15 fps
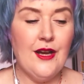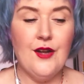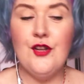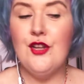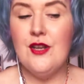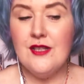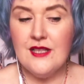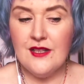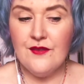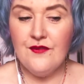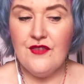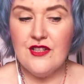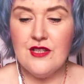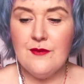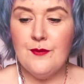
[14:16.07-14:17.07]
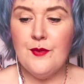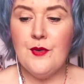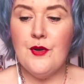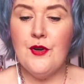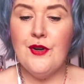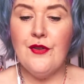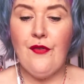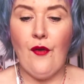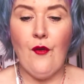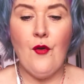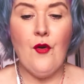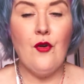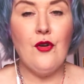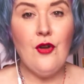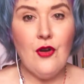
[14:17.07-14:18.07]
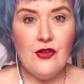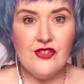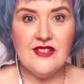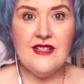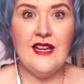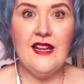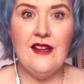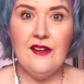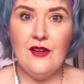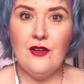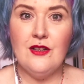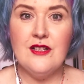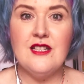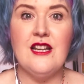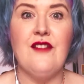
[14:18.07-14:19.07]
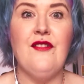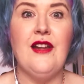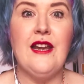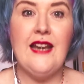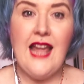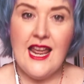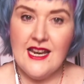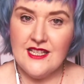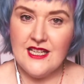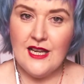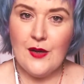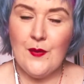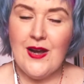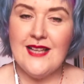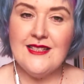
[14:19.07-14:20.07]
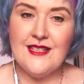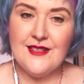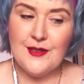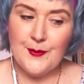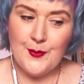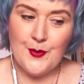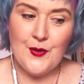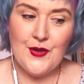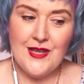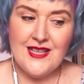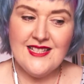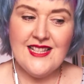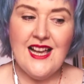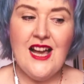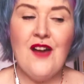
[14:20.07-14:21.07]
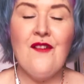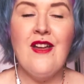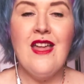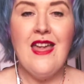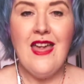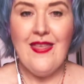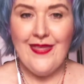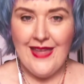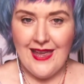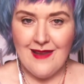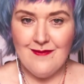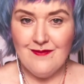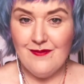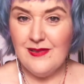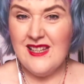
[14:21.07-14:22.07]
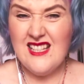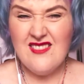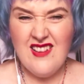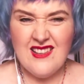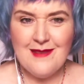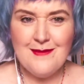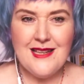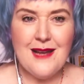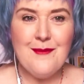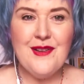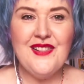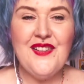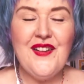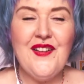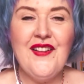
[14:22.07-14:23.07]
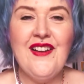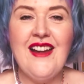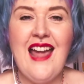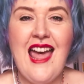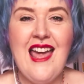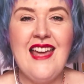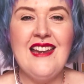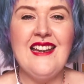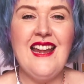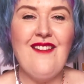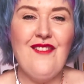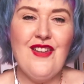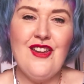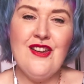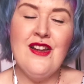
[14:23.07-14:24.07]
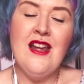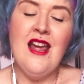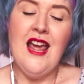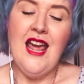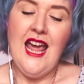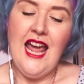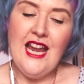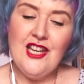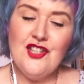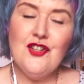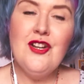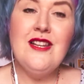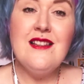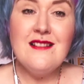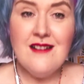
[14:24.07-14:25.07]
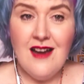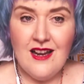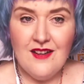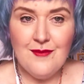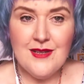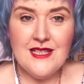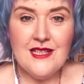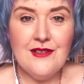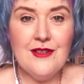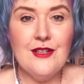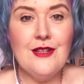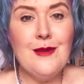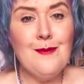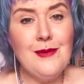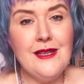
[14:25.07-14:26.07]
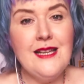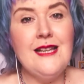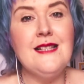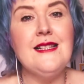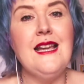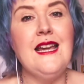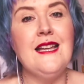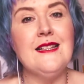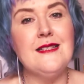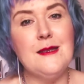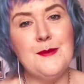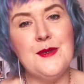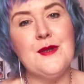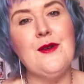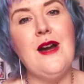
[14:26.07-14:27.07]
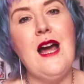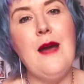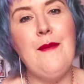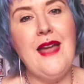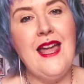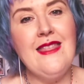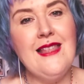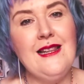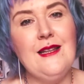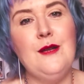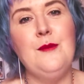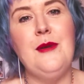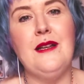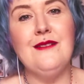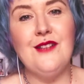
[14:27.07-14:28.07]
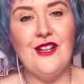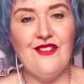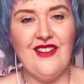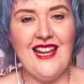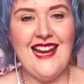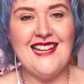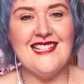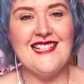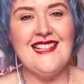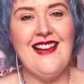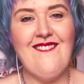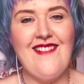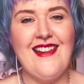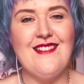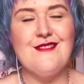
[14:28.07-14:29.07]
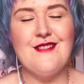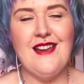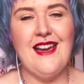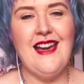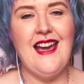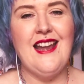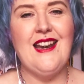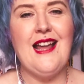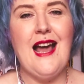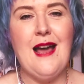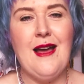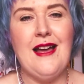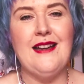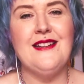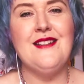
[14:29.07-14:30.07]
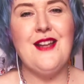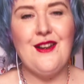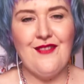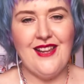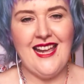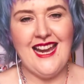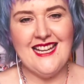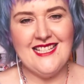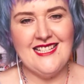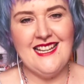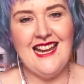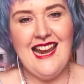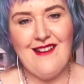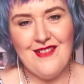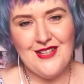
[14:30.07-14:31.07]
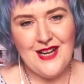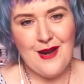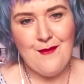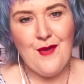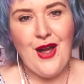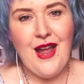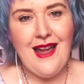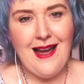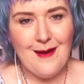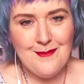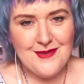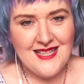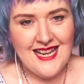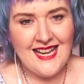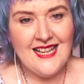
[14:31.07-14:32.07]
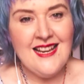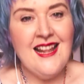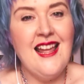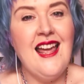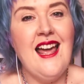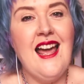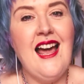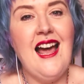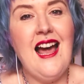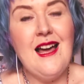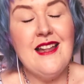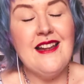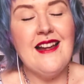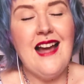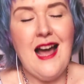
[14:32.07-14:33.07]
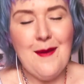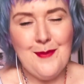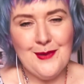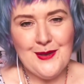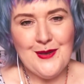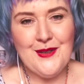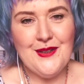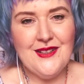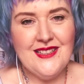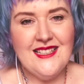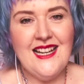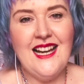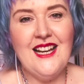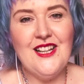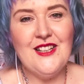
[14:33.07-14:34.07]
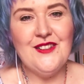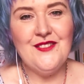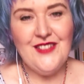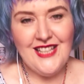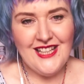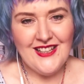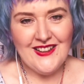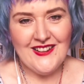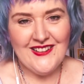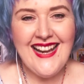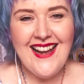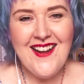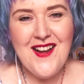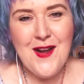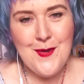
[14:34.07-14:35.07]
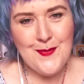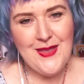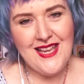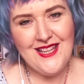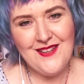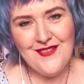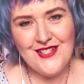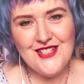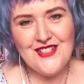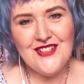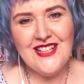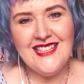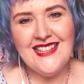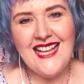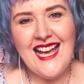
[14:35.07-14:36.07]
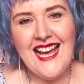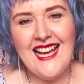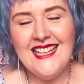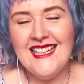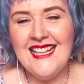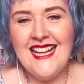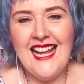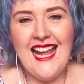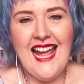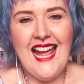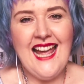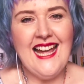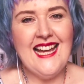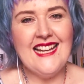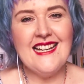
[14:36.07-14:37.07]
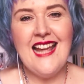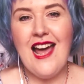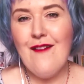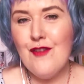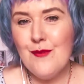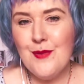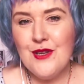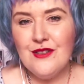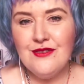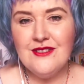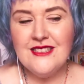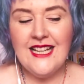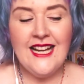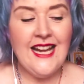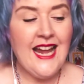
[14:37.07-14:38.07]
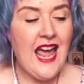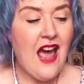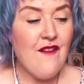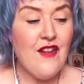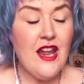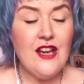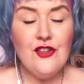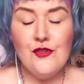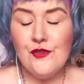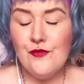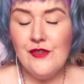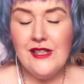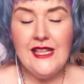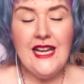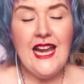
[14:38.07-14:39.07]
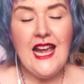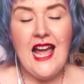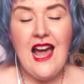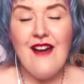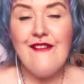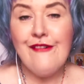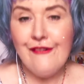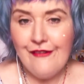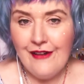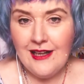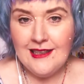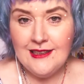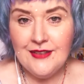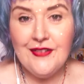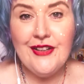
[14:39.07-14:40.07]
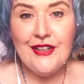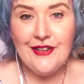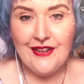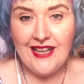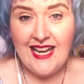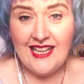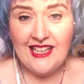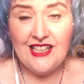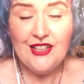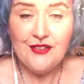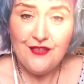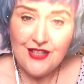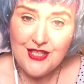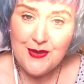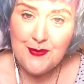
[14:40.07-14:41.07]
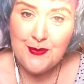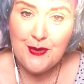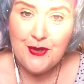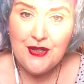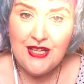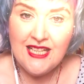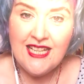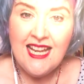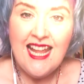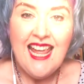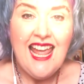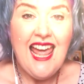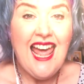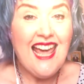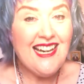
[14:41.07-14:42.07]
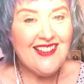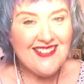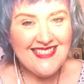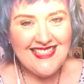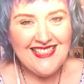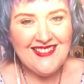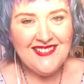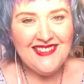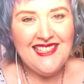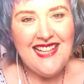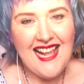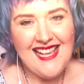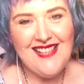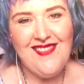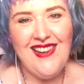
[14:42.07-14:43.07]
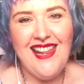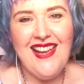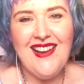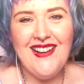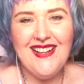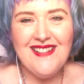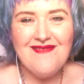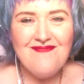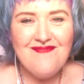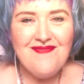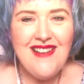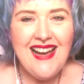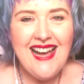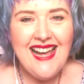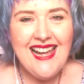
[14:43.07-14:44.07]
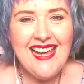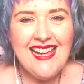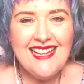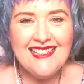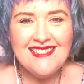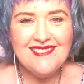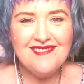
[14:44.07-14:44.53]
using vision boards or goal setting, goal achieving, and energetic ways to support yourself, then please write them down below. And if you enjoy this kind of material, then please hit subscribe and the little bell notification. That way you'll get a notification every time I upload a video. Okay, I hope that you've enjoyed that, and have a beautiful day. And really have fun with creating your vision board, and I'll see you in the next video. Bye.